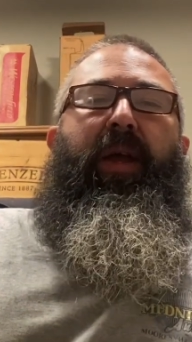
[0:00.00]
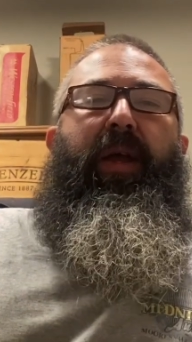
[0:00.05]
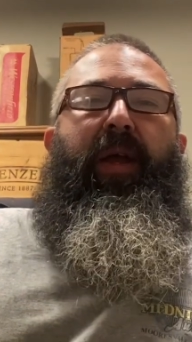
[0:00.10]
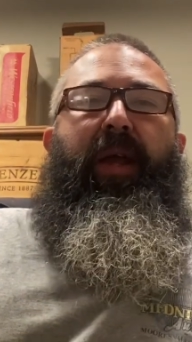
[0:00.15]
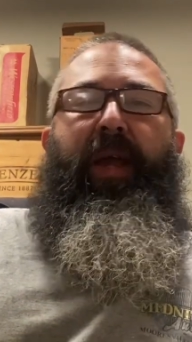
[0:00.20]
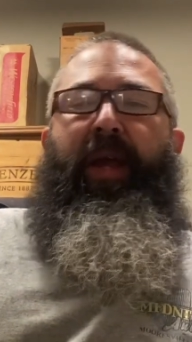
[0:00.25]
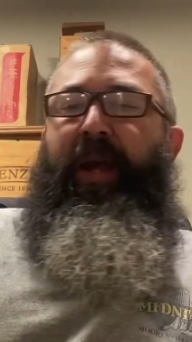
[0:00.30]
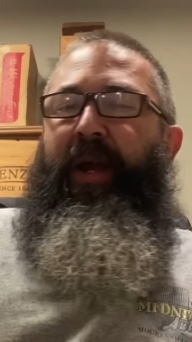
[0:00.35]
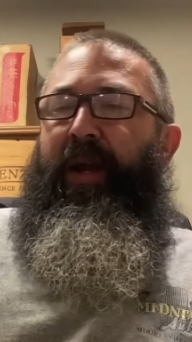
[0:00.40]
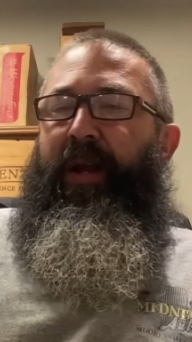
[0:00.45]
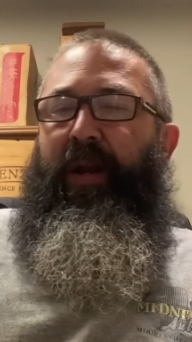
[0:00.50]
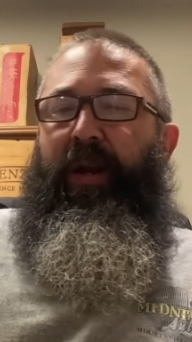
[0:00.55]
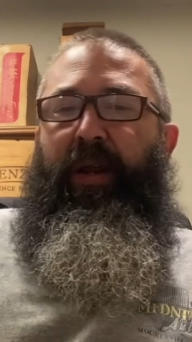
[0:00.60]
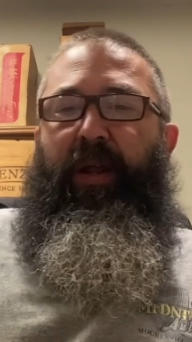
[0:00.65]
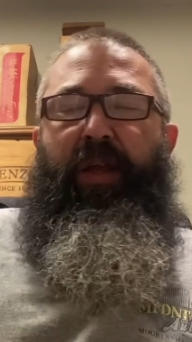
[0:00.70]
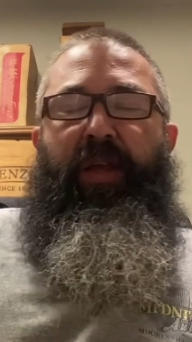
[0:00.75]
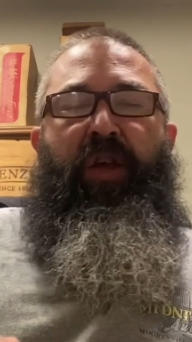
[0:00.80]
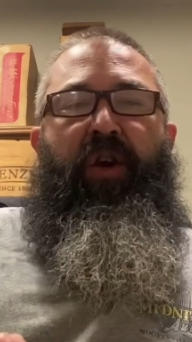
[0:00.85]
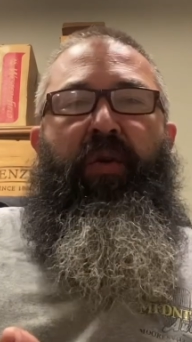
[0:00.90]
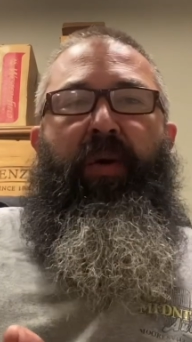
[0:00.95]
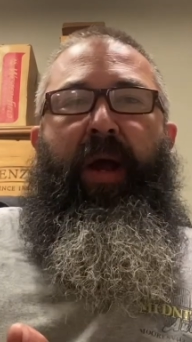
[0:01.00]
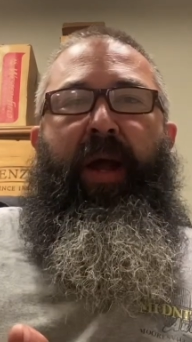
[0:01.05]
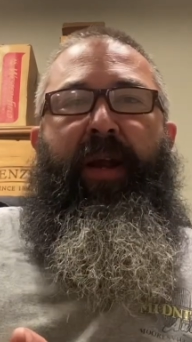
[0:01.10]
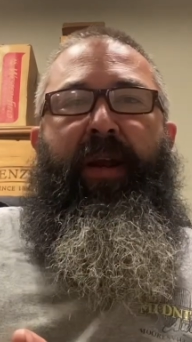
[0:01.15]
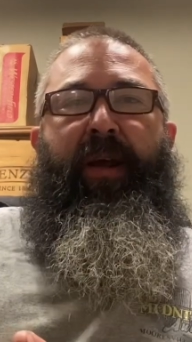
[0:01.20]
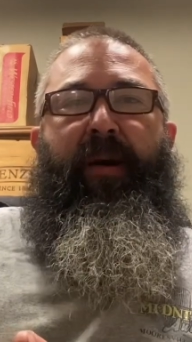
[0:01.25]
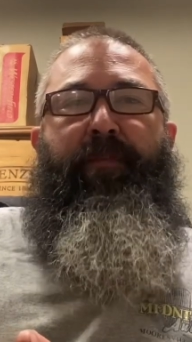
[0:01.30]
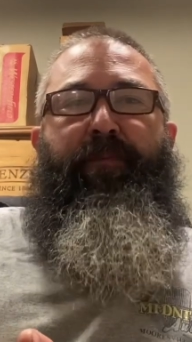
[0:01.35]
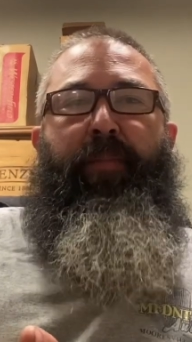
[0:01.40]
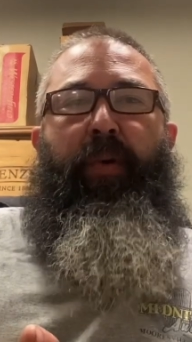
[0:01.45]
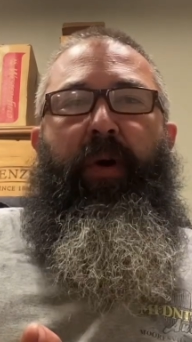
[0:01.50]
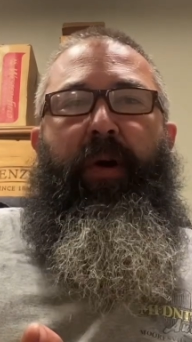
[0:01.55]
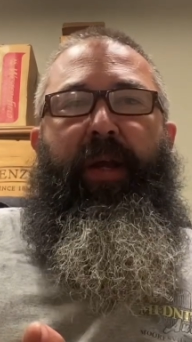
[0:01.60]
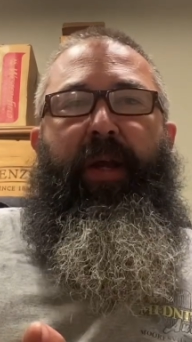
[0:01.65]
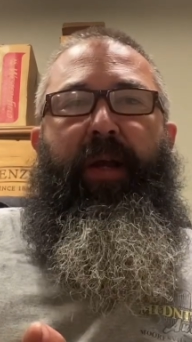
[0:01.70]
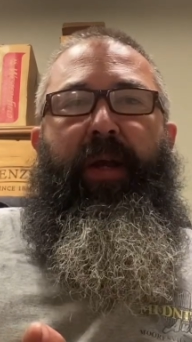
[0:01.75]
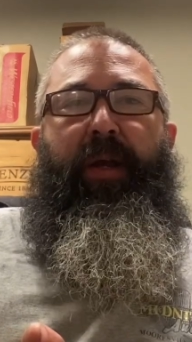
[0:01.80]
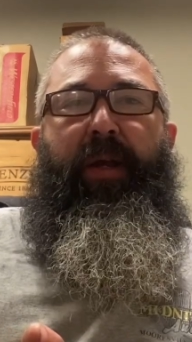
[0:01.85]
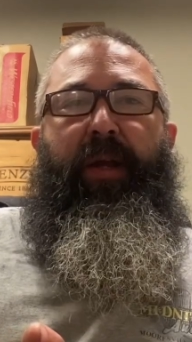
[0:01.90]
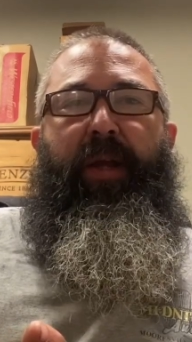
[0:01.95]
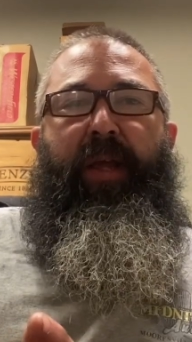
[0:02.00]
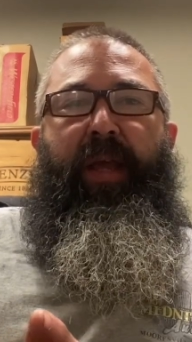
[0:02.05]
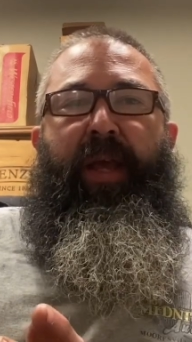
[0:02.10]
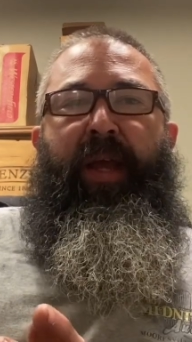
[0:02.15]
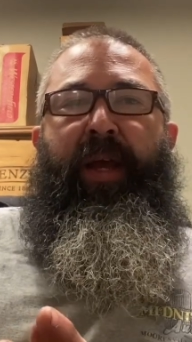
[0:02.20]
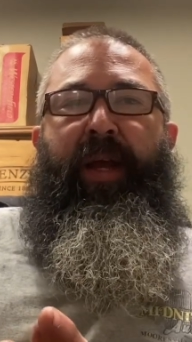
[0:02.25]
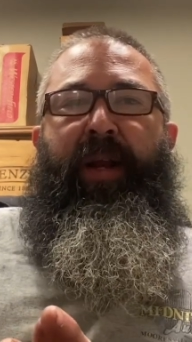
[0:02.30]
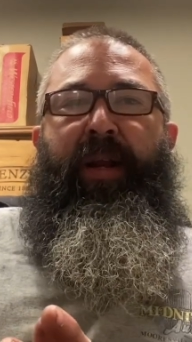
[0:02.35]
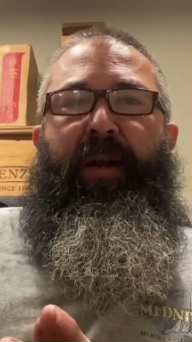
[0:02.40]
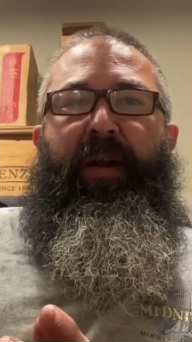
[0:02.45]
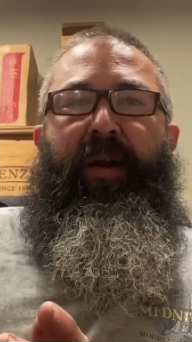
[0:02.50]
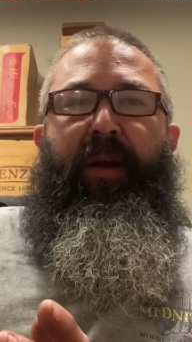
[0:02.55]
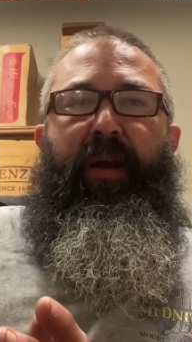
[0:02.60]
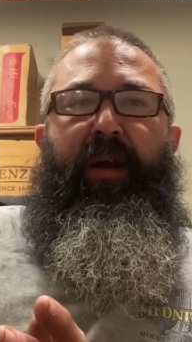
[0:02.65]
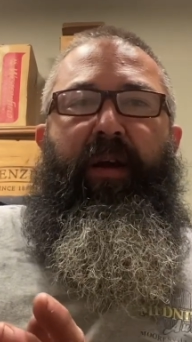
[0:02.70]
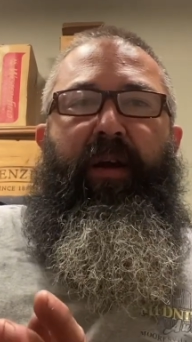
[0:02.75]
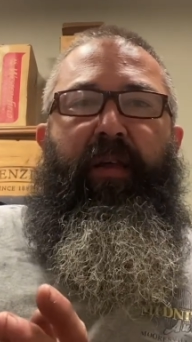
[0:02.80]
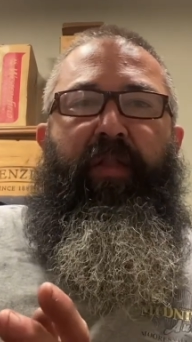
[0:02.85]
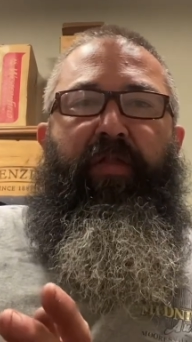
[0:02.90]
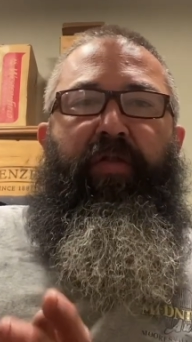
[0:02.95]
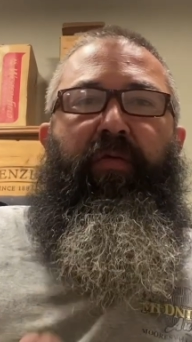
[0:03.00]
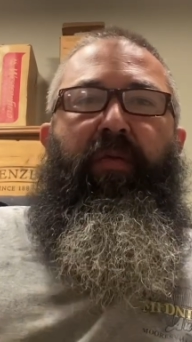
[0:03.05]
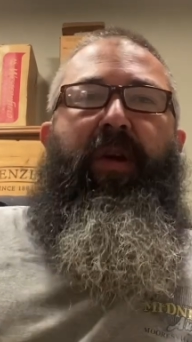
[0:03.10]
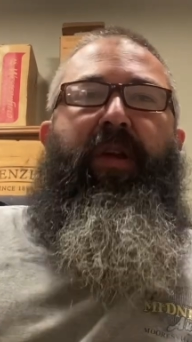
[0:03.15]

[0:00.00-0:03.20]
And you end up putting in 3